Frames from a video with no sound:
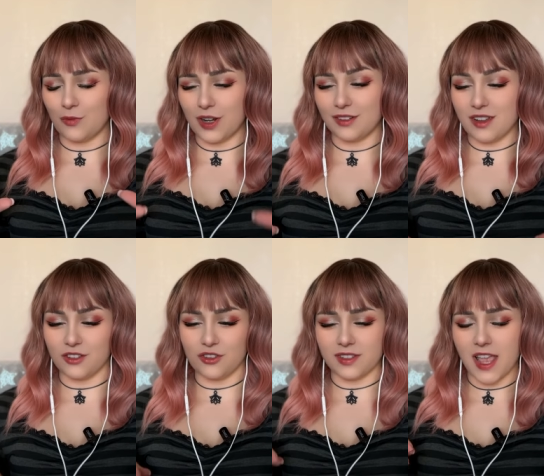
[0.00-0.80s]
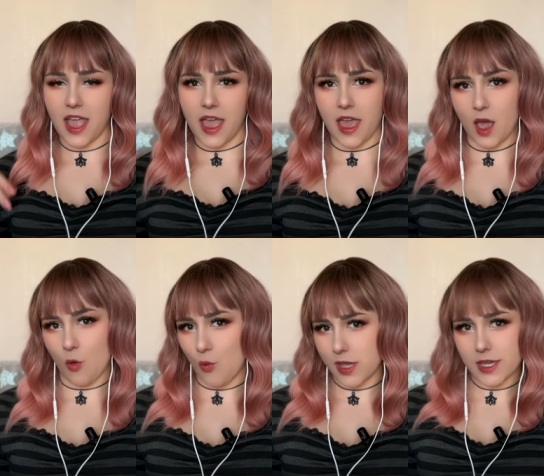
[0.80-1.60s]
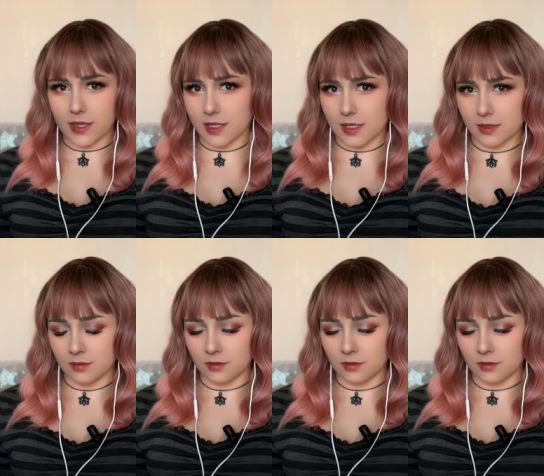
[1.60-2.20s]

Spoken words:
rather than just awakening.